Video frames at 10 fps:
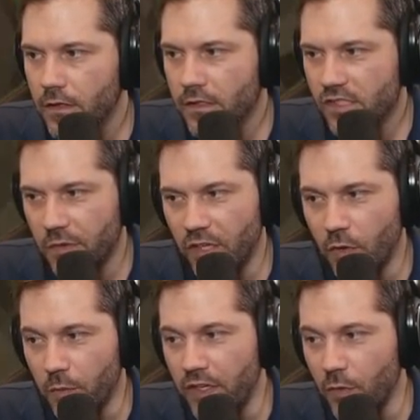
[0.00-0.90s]
So we
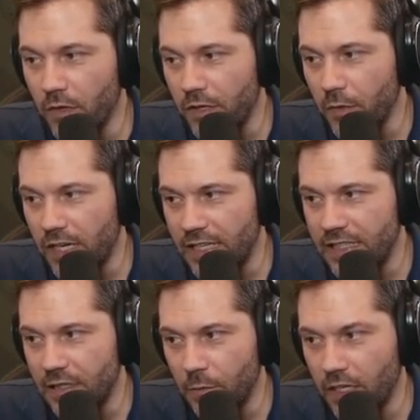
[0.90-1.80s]
don't we don't really want to
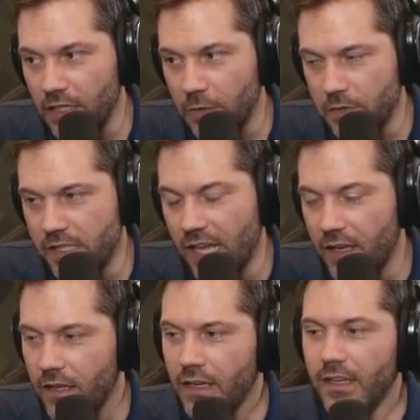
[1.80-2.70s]
want to lose that.
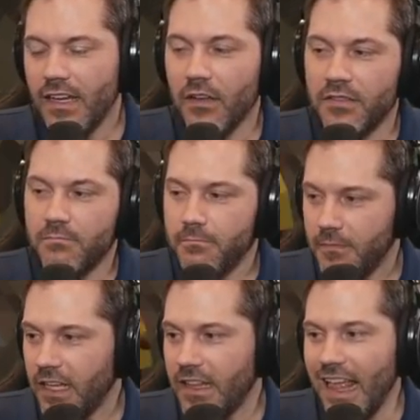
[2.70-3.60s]
Now,
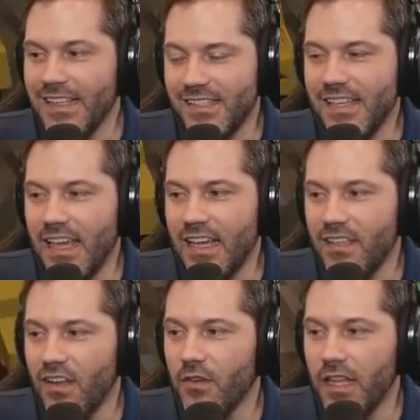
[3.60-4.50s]
that said,
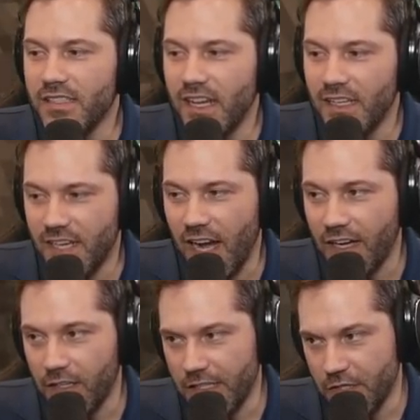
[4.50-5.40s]
no, that's not
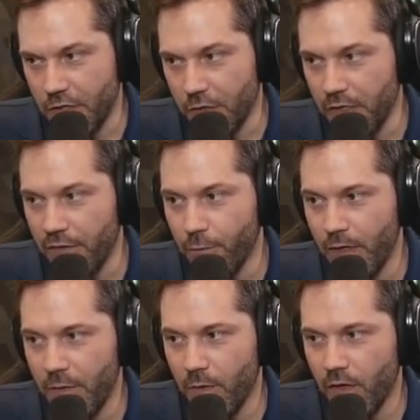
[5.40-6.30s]
entirely true. If
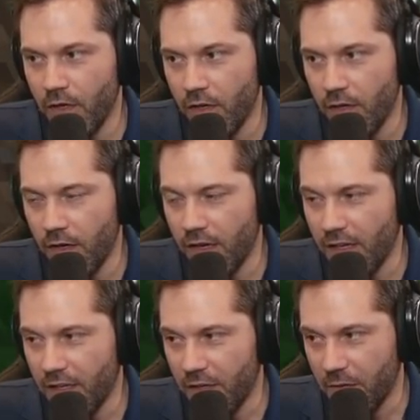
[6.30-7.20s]
we were
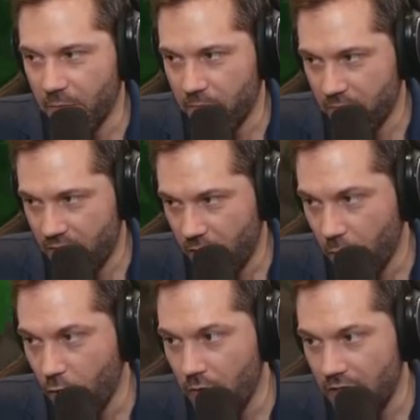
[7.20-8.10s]
um,
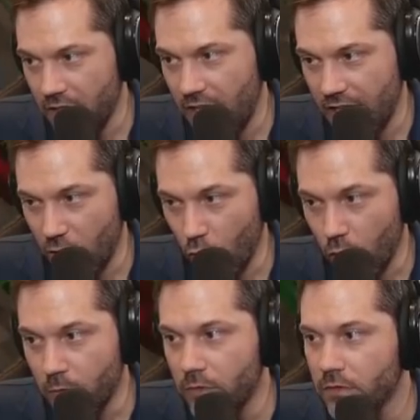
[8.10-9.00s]
growing it like
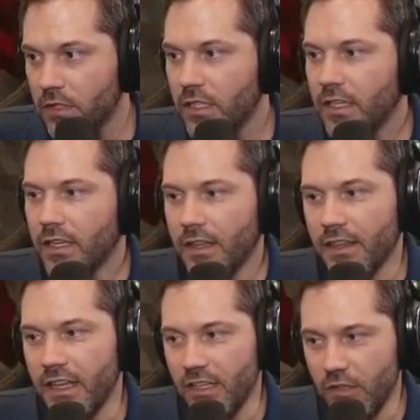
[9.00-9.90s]
normal,
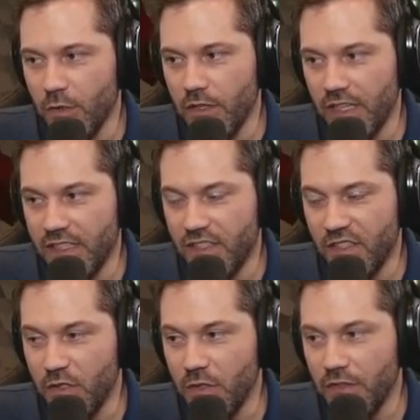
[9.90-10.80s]
then you do have
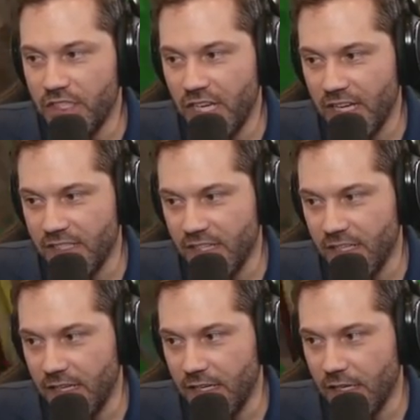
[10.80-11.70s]
you do have a chance at
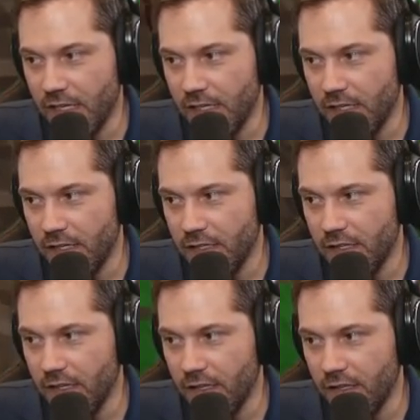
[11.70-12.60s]
a
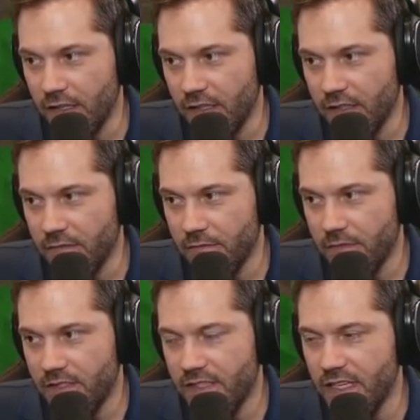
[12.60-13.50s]
uh, uh,
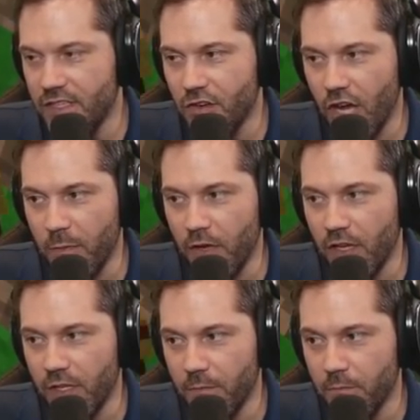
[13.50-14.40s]
seed drop
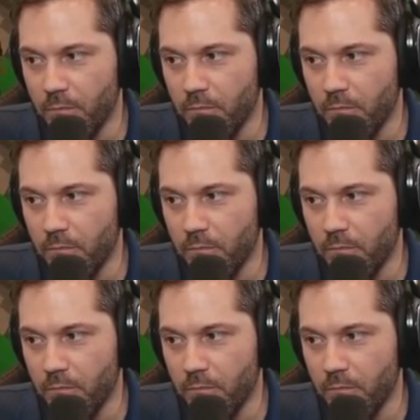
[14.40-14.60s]
on